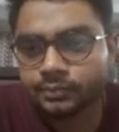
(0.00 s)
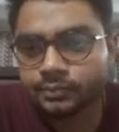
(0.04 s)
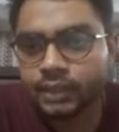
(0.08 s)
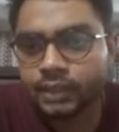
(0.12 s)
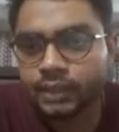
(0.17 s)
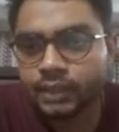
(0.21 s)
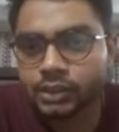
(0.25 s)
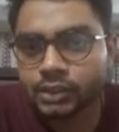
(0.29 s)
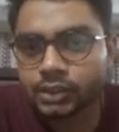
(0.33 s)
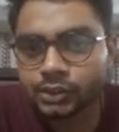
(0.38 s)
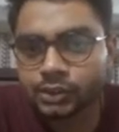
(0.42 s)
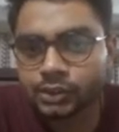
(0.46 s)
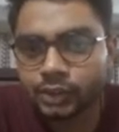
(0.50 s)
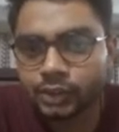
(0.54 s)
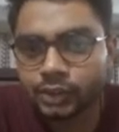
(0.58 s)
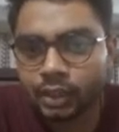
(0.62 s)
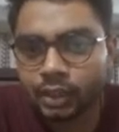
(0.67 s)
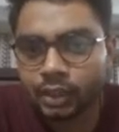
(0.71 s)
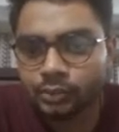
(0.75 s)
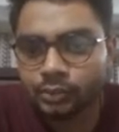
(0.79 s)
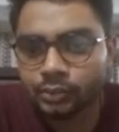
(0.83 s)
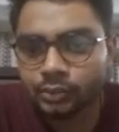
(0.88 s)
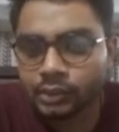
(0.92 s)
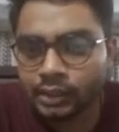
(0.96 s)
So now
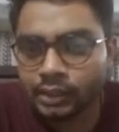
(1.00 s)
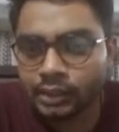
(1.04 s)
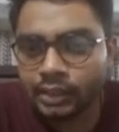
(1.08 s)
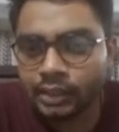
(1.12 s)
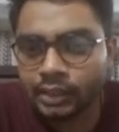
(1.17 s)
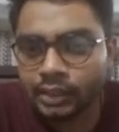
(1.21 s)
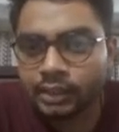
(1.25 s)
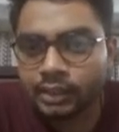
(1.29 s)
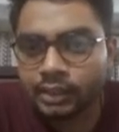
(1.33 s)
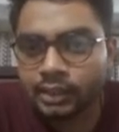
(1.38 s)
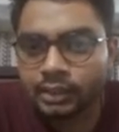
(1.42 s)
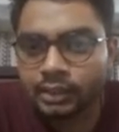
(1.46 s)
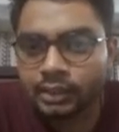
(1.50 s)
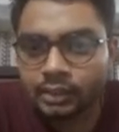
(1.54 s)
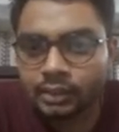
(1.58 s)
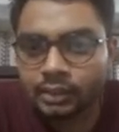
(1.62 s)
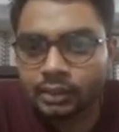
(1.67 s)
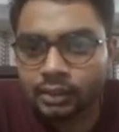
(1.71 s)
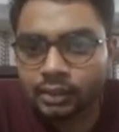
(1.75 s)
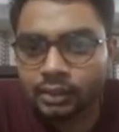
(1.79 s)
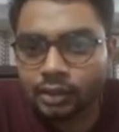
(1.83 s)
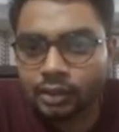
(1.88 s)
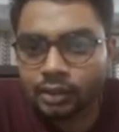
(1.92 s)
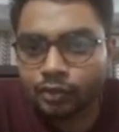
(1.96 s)

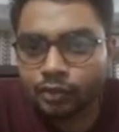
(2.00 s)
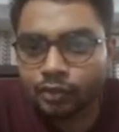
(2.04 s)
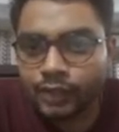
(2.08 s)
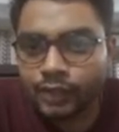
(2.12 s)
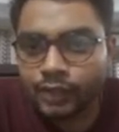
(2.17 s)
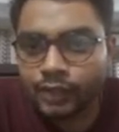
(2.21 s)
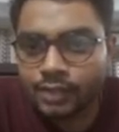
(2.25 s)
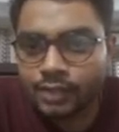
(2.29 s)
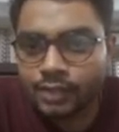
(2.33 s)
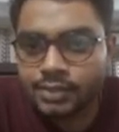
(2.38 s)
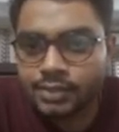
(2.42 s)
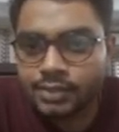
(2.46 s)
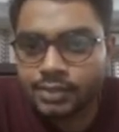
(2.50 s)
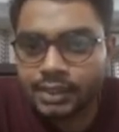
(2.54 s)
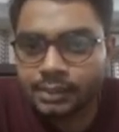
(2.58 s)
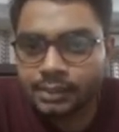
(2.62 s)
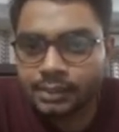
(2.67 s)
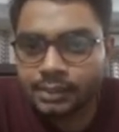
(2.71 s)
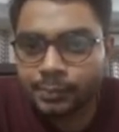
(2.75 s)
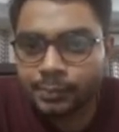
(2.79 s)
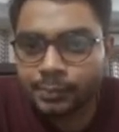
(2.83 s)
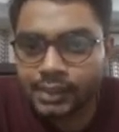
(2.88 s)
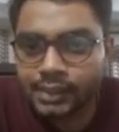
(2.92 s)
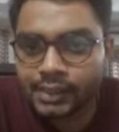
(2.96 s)
we have seen the
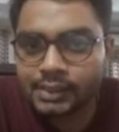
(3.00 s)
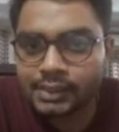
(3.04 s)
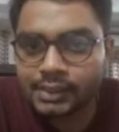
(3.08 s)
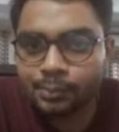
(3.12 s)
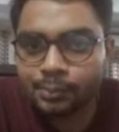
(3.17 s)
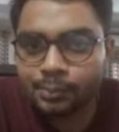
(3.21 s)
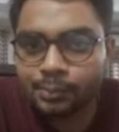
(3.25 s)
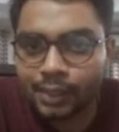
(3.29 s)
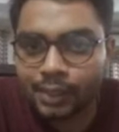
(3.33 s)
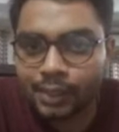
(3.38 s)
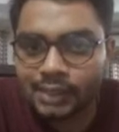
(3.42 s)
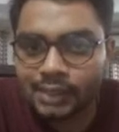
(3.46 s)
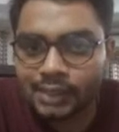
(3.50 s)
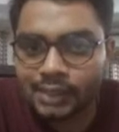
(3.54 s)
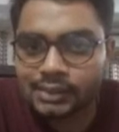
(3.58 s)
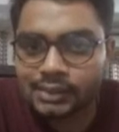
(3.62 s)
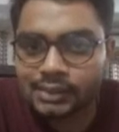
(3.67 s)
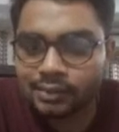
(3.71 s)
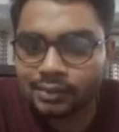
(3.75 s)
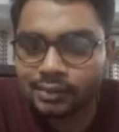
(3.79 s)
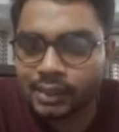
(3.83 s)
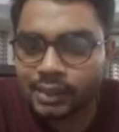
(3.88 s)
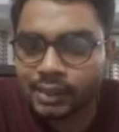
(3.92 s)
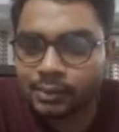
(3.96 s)
major parts
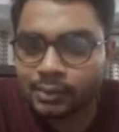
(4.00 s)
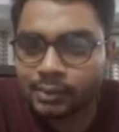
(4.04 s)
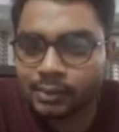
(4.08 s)
available